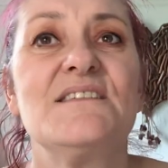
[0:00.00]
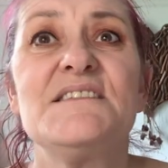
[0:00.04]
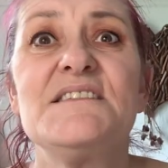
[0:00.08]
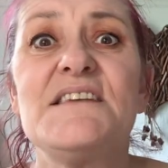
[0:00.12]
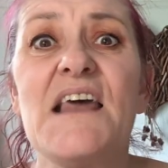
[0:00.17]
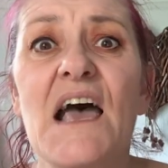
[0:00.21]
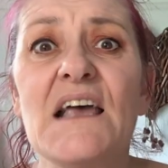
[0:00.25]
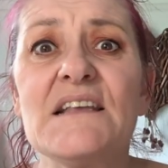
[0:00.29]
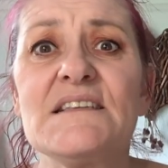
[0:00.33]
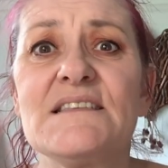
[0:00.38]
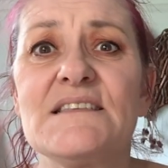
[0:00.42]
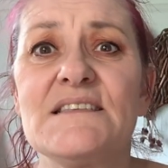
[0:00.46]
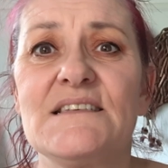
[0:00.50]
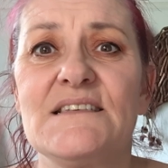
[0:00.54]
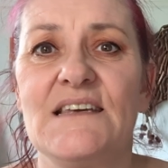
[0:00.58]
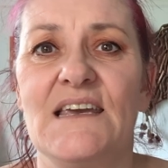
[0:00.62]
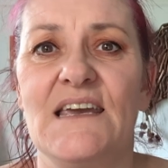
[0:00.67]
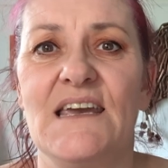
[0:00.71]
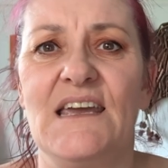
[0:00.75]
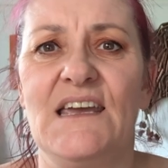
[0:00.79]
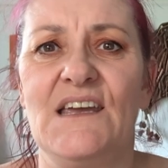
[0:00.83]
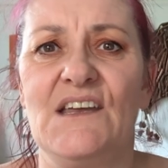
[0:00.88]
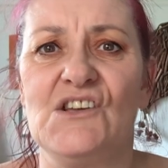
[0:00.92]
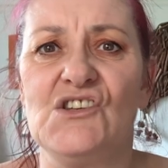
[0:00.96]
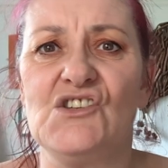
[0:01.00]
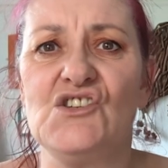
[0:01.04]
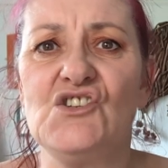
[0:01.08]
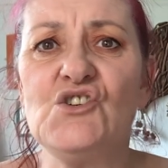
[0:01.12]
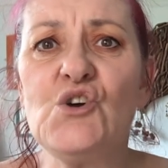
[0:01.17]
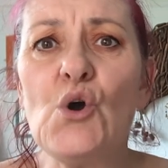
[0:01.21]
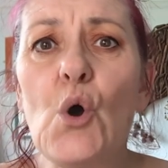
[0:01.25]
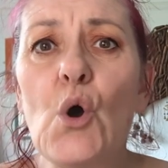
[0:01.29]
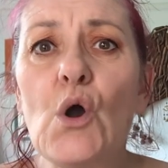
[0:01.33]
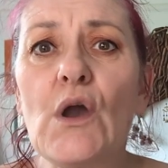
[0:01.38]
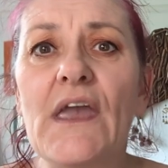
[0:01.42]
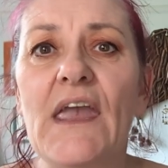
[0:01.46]
dusty,
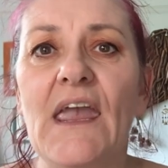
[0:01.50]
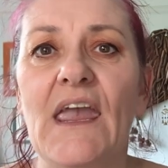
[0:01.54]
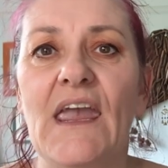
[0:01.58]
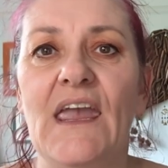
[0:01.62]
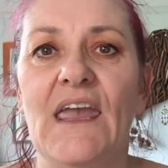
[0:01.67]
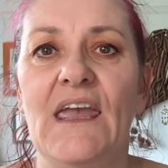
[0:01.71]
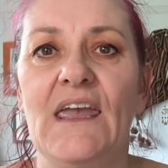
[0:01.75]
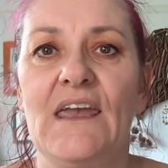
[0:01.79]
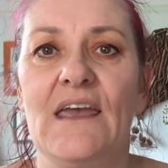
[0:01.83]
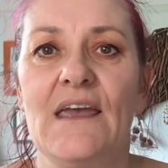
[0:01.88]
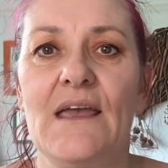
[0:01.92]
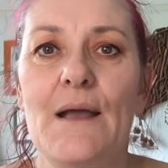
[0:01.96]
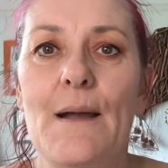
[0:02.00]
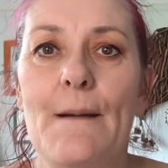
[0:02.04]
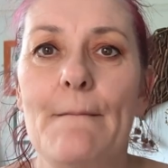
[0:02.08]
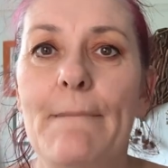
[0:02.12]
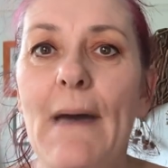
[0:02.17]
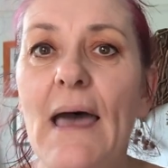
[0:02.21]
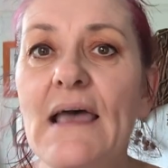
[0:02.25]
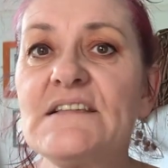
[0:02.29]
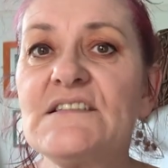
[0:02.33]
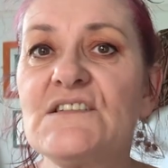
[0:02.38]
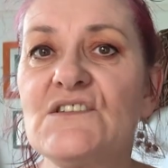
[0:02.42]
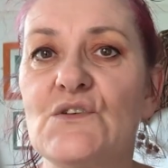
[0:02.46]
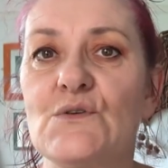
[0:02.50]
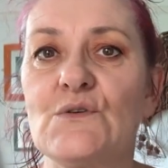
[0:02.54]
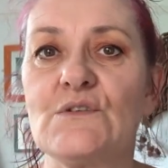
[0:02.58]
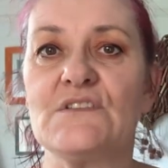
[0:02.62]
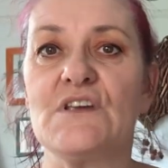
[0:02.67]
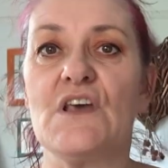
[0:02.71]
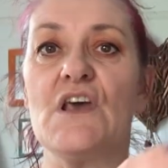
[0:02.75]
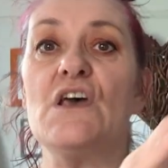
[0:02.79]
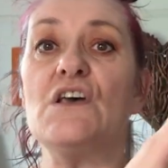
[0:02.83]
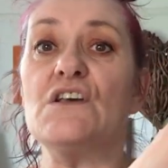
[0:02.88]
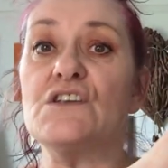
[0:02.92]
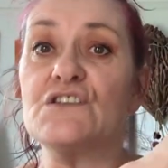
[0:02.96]
chalky
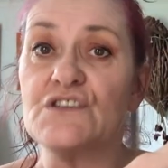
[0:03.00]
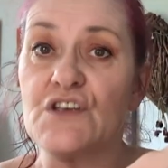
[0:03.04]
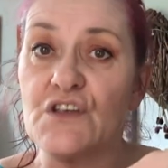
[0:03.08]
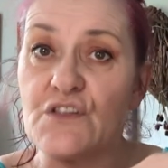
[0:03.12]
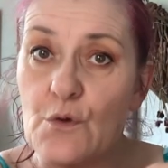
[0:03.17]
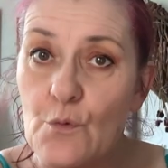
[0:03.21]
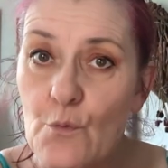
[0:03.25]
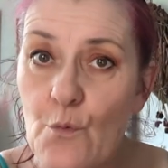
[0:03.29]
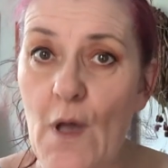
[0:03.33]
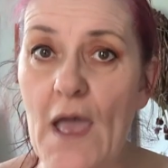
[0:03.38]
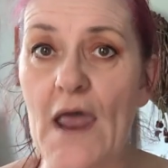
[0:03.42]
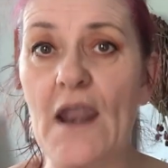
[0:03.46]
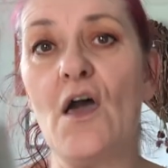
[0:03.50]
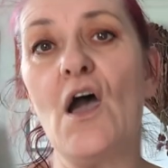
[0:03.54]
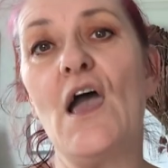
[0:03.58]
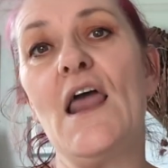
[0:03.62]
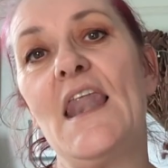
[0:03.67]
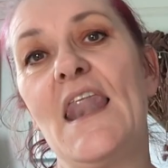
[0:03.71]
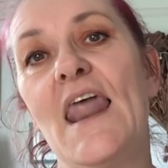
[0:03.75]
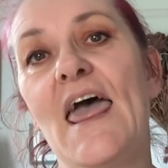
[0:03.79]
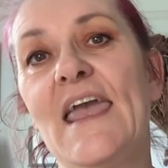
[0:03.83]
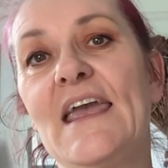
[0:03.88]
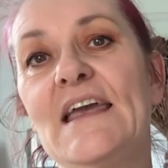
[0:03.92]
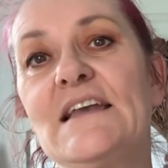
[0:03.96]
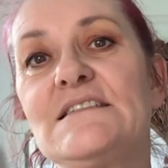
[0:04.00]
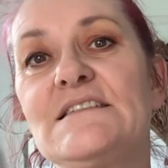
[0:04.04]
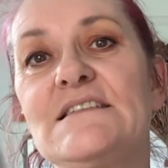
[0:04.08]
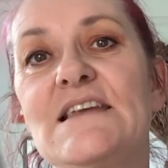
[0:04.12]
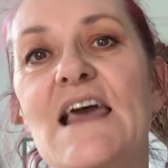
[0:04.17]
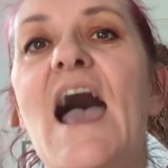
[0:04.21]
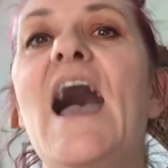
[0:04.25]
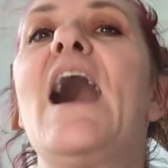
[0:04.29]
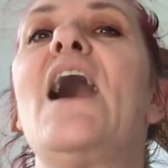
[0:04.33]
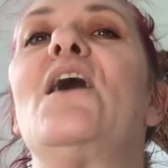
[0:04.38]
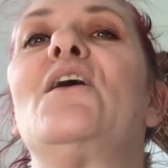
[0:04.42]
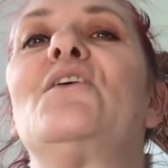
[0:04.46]
pastels, so that when I laid
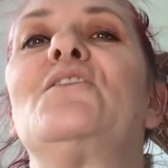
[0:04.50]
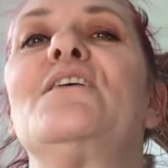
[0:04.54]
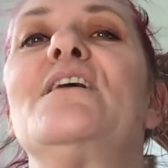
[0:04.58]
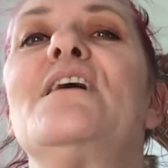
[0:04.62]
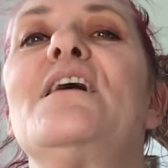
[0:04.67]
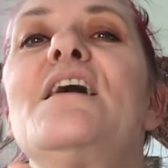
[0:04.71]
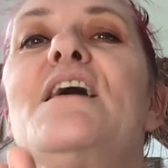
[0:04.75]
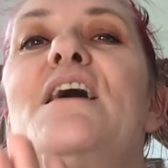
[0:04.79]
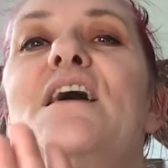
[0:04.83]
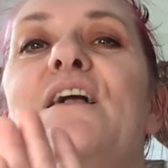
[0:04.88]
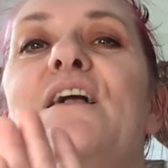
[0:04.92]
down